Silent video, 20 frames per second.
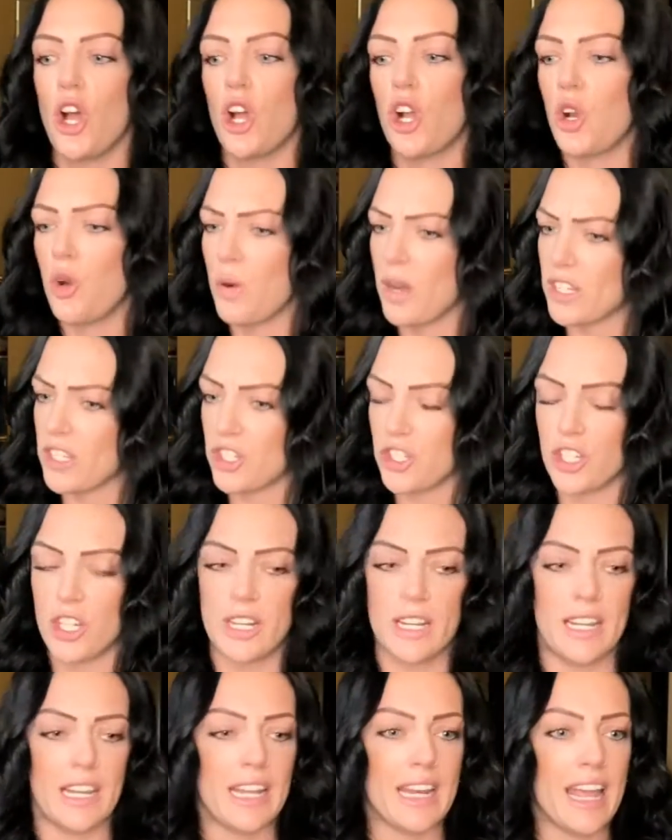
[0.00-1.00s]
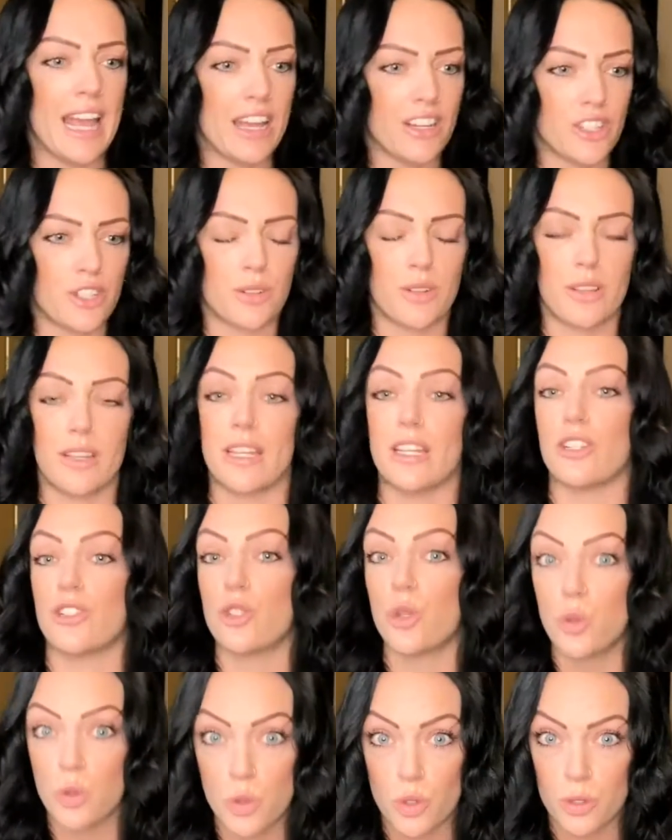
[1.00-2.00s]
questioning and answering and
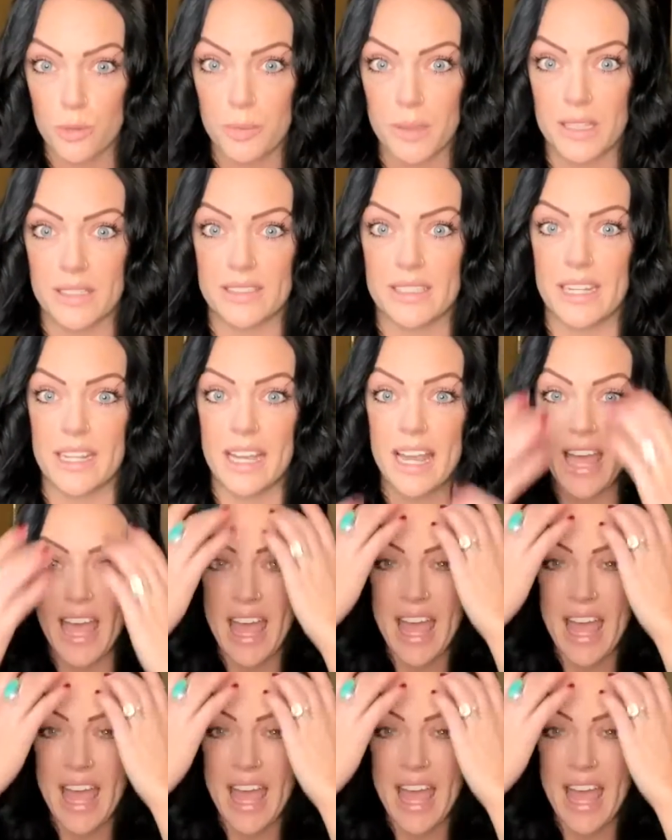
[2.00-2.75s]
tool building.